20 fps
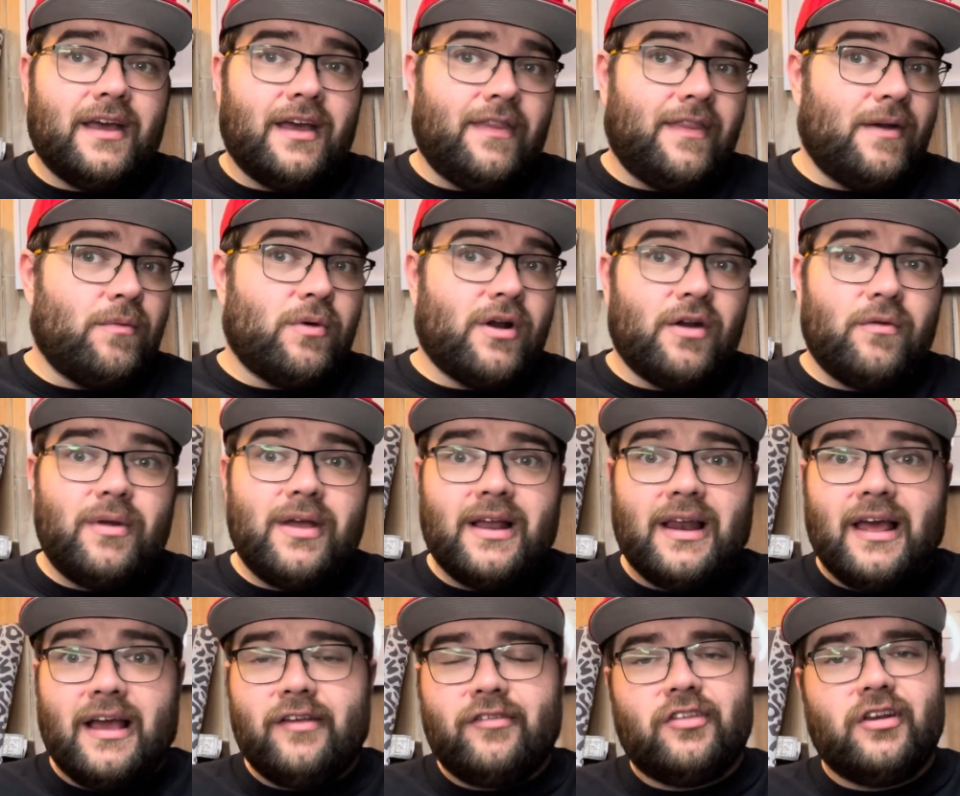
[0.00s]
And then when I
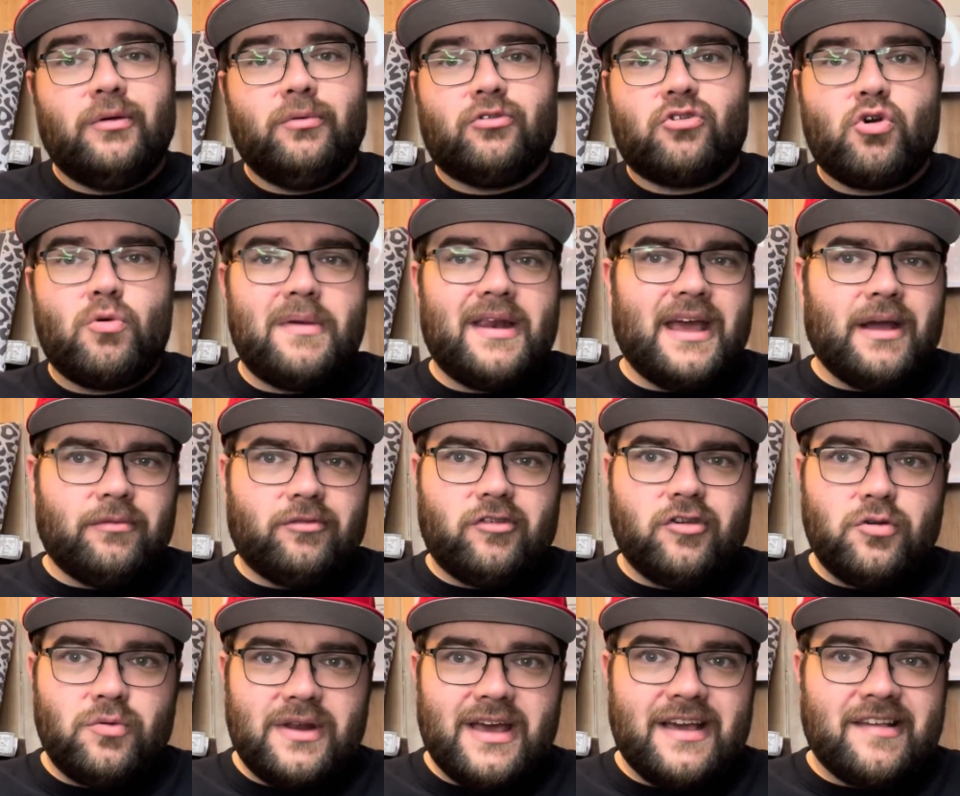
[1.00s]
realised that it was coming out
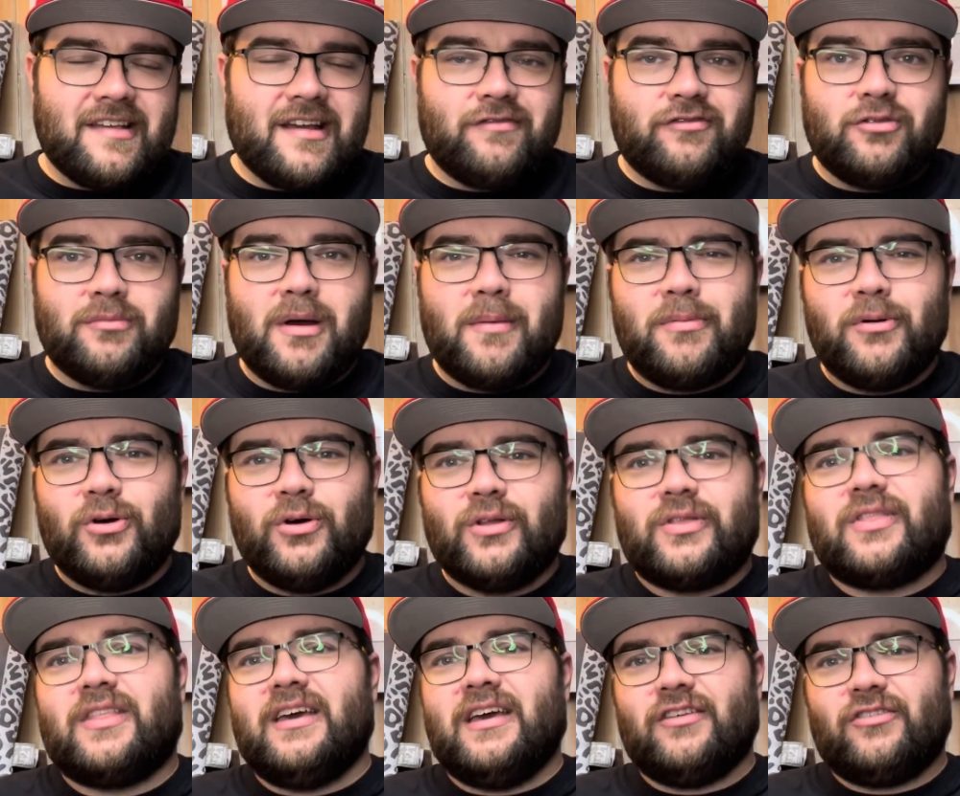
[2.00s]
2 days after my
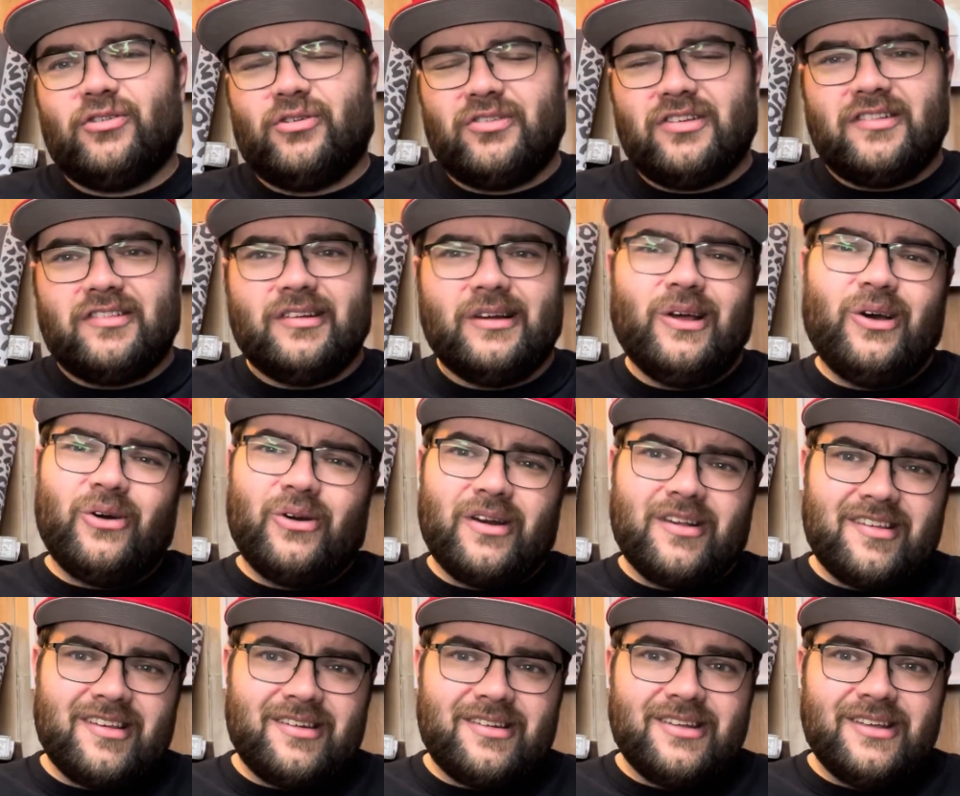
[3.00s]
birthday, I sort of said to Laura, I
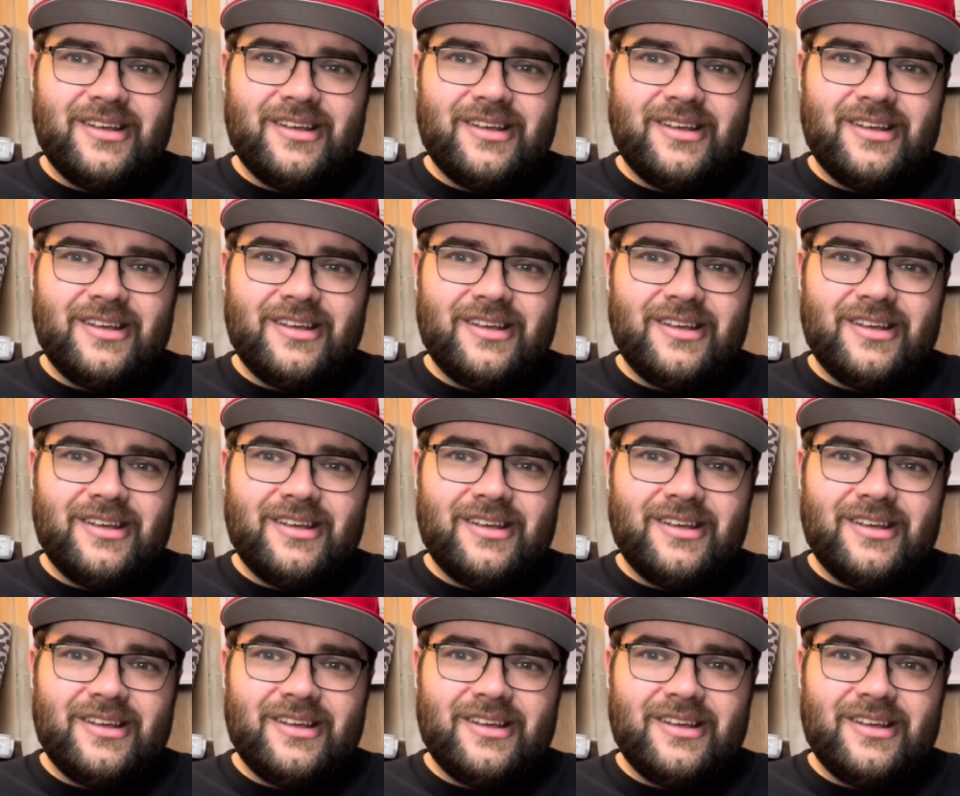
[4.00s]
said,